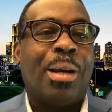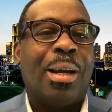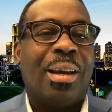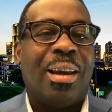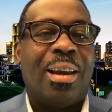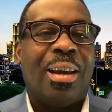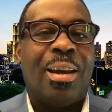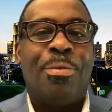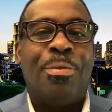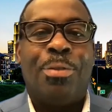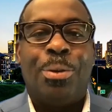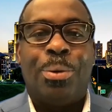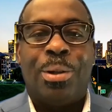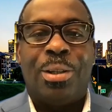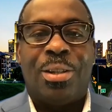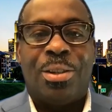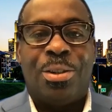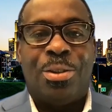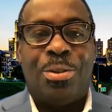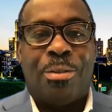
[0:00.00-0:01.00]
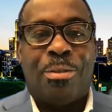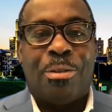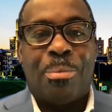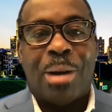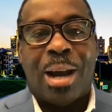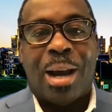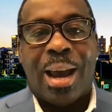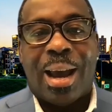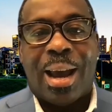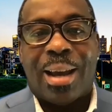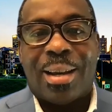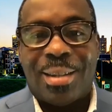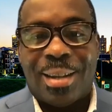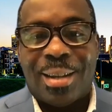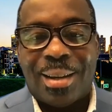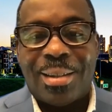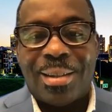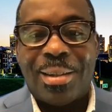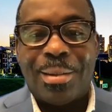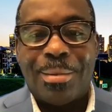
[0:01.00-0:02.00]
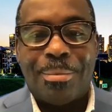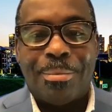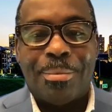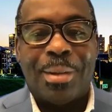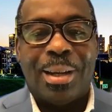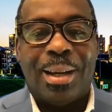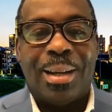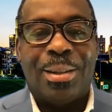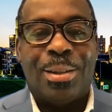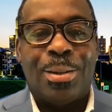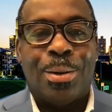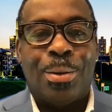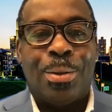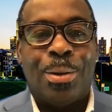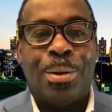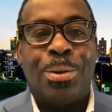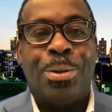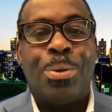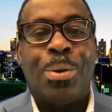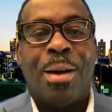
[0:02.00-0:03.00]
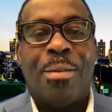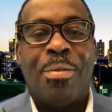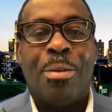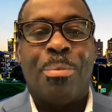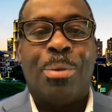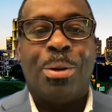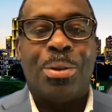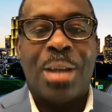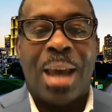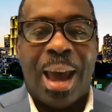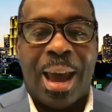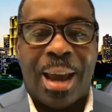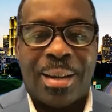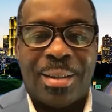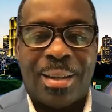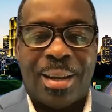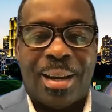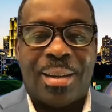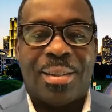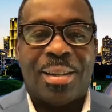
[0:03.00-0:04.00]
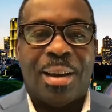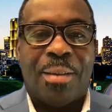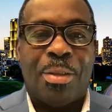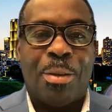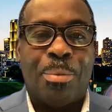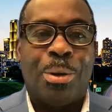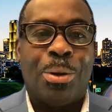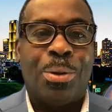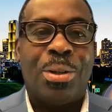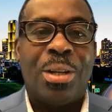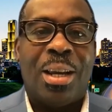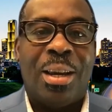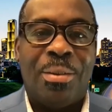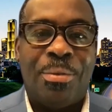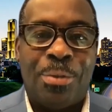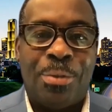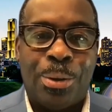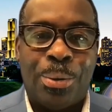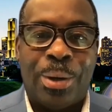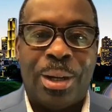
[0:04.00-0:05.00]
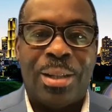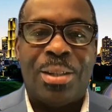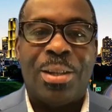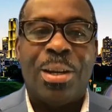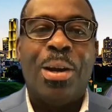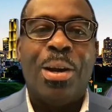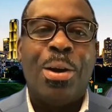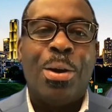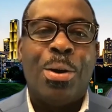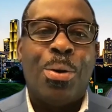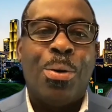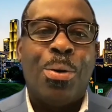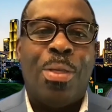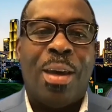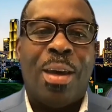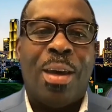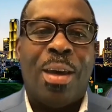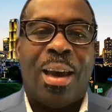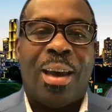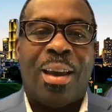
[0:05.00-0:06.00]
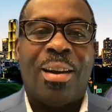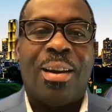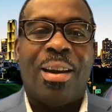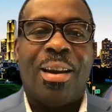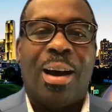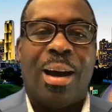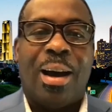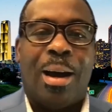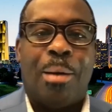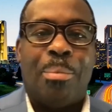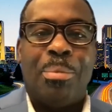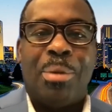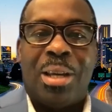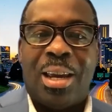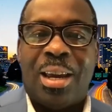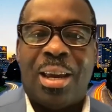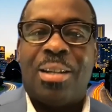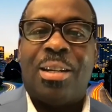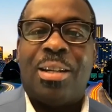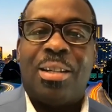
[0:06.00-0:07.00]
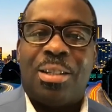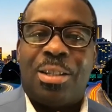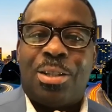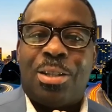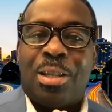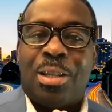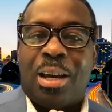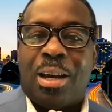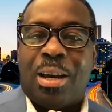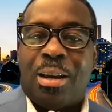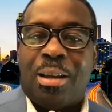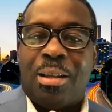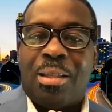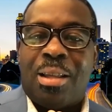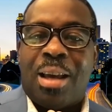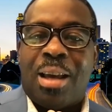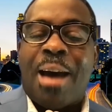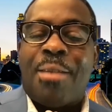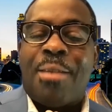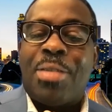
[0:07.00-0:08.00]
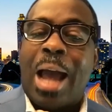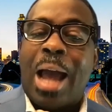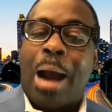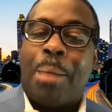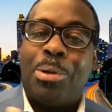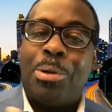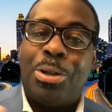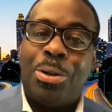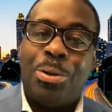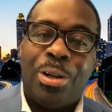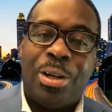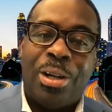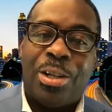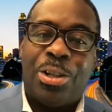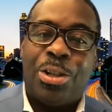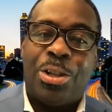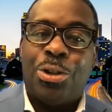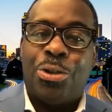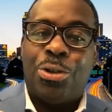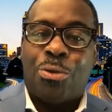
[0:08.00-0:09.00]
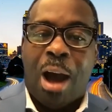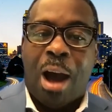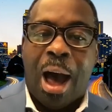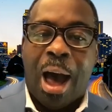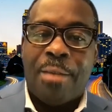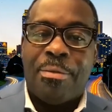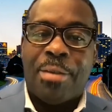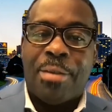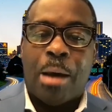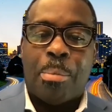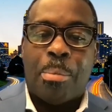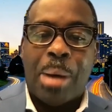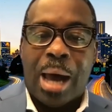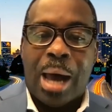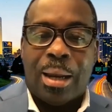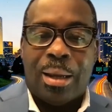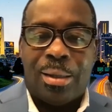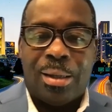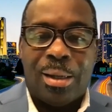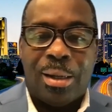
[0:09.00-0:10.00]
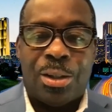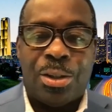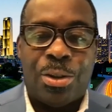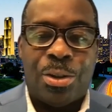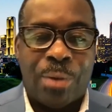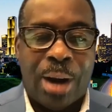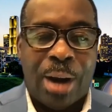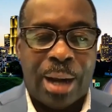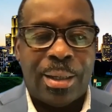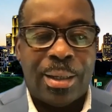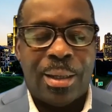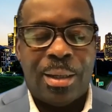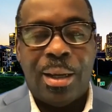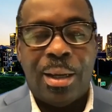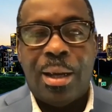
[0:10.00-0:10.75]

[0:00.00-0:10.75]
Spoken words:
influence is driven by access. And so those who have the most access have the most influence, who then have the opportunity to drive how policy is directed.